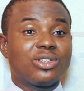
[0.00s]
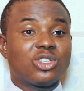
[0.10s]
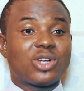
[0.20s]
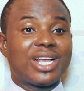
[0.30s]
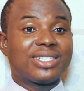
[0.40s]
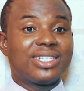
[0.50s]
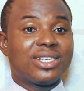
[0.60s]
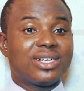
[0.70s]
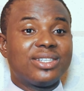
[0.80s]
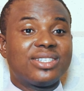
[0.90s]

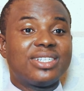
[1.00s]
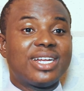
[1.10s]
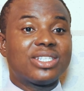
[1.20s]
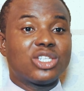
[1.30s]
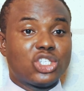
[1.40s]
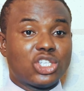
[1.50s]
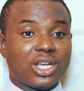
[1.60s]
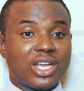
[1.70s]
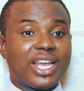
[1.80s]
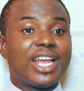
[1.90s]
contrasting consonants ch
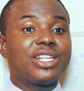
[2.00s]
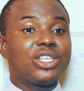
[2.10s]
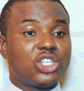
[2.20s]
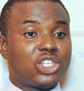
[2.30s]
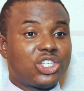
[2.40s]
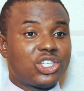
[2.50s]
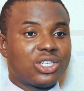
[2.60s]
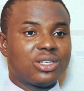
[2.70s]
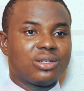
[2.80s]
and sh?